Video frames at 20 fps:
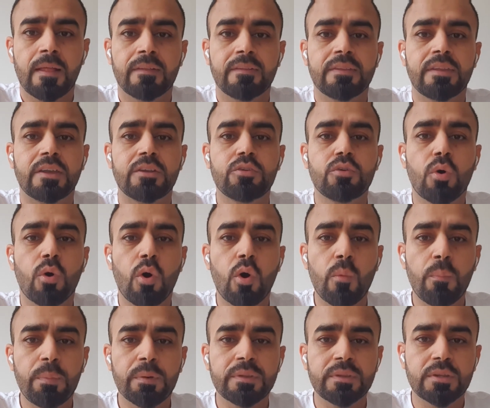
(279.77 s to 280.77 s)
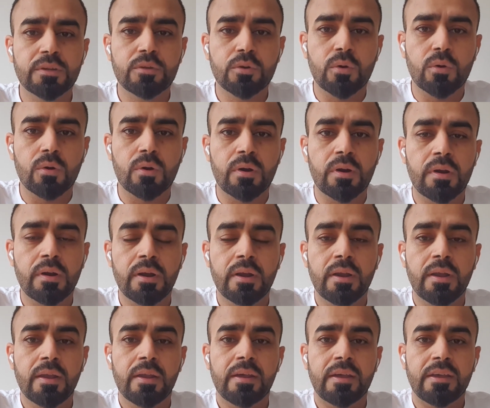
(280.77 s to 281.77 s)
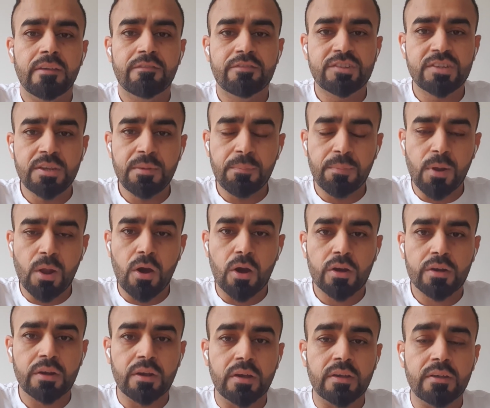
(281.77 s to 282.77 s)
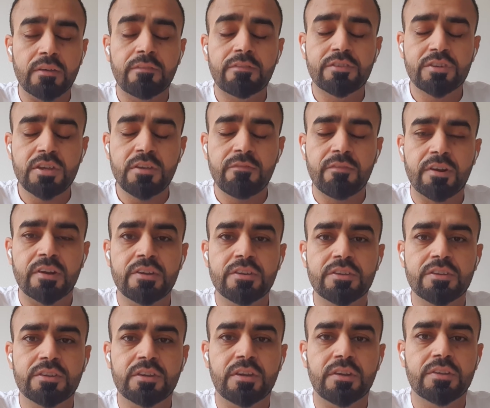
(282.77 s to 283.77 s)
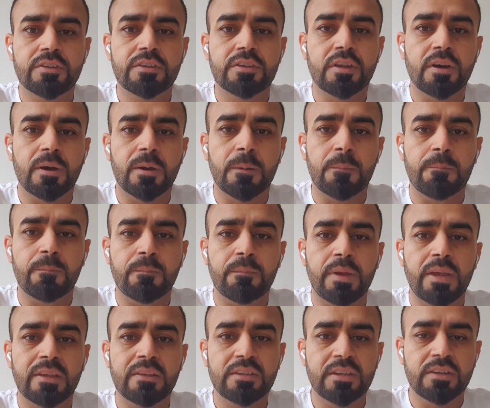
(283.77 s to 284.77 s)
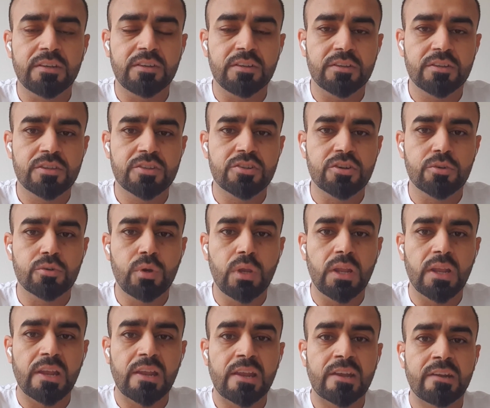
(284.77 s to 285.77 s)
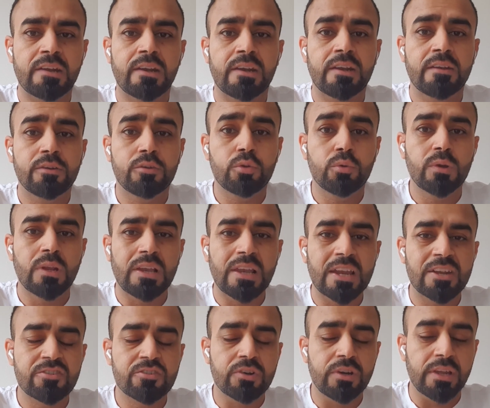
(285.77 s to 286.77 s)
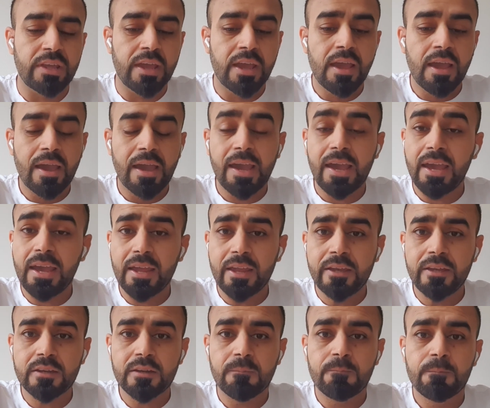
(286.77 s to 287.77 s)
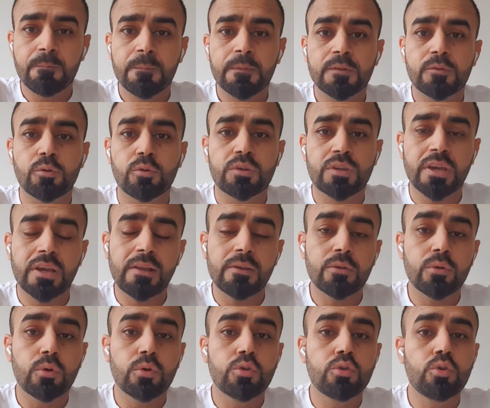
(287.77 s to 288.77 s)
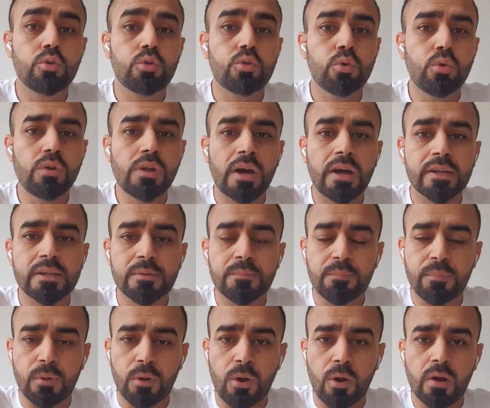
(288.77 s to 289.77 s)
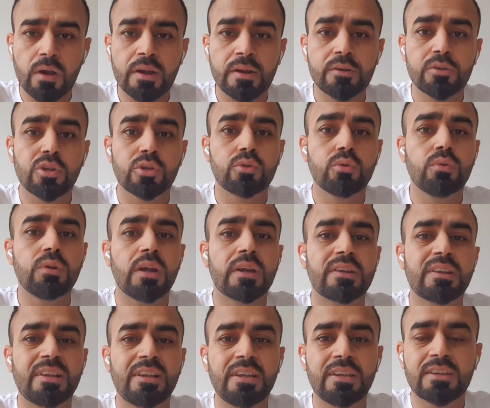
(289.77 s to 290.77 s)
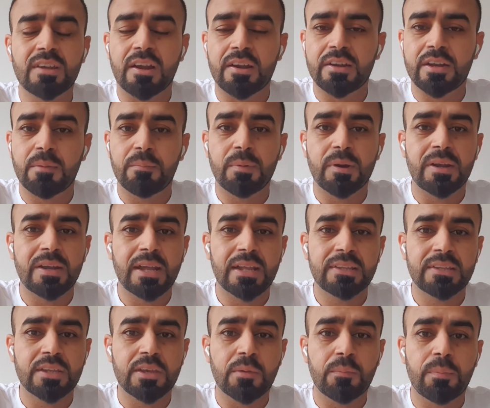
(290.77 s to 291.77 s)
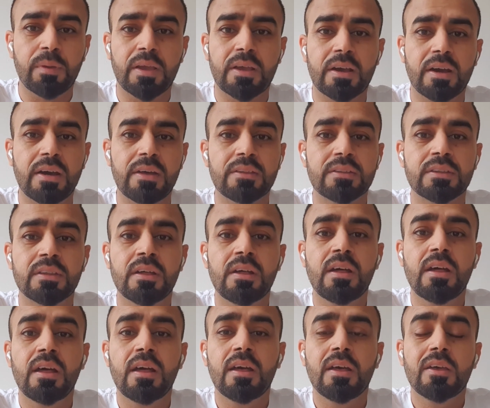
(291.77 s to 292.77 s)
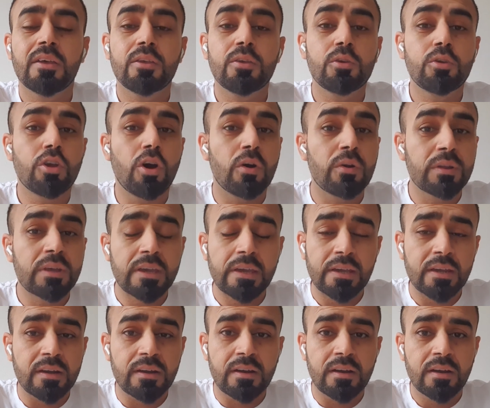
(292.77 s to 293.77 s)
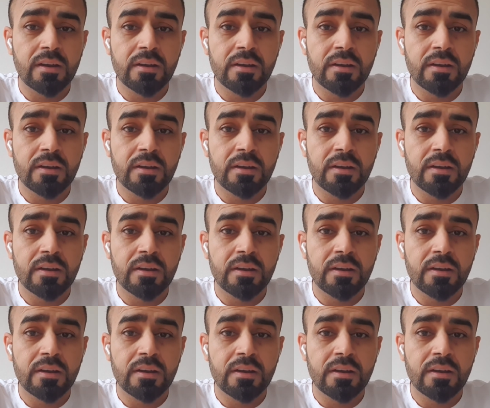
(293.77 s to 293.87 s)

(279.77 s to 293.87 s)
Then you open the door. If she for instance made the decision unilaterally, and to tell you, you do not block her, you do not delete her number, nothing, because you don't care.